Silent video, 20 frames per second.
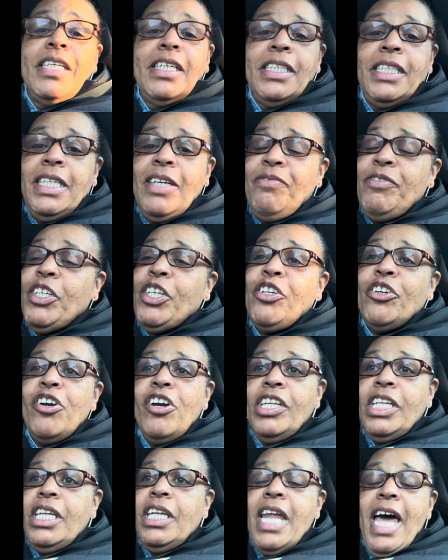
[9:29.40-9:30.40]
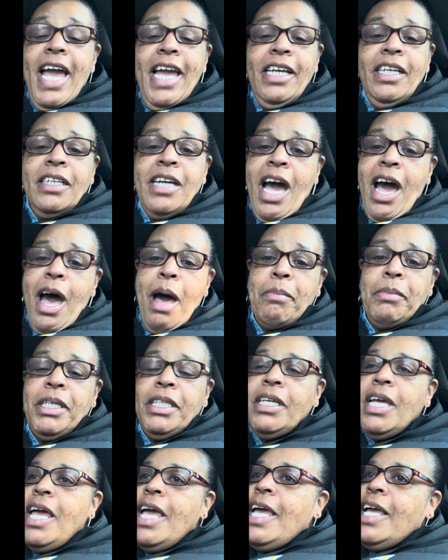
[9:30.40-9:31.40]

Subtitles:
give your girl a like, comment.